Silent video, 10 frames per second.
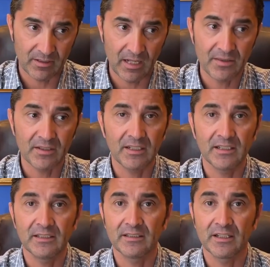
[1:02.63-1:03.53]
I think
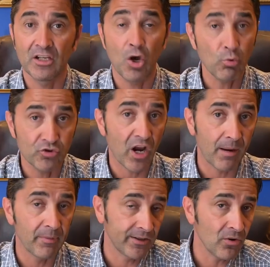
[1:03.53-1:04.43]
he did a no
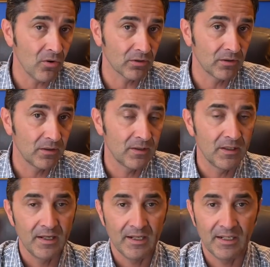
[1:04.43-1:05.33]
job at all.
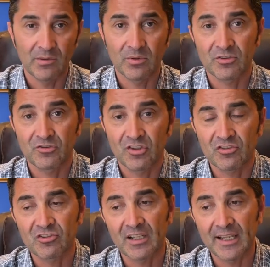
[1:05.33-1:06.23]
He was
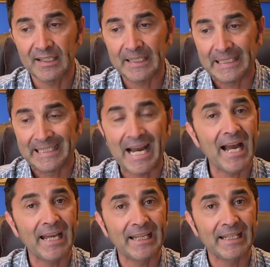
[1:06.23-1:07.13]
just like a
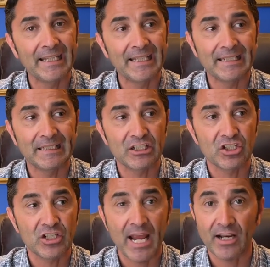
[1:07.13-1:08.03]
guy in the
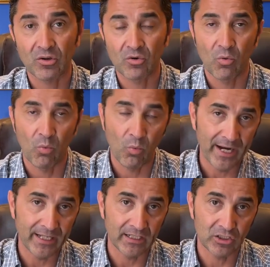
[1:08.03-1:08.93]
shadow
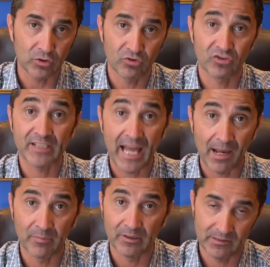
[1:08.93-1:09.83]
waiting to
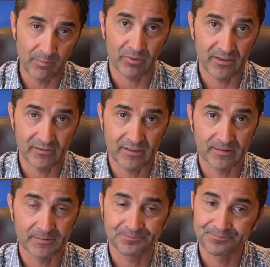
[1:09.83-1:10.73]
stab the
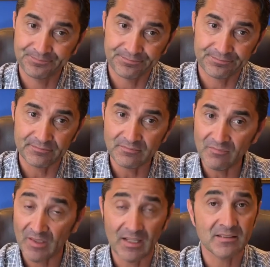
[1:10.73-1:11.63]
president.
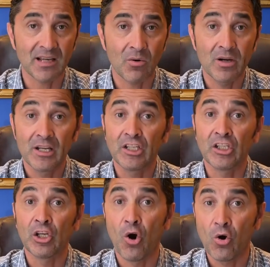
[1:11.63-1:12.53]
That's how
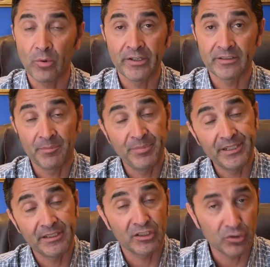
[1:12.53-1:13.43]
he always
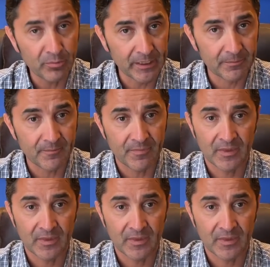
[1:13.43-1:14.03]
appeared to me.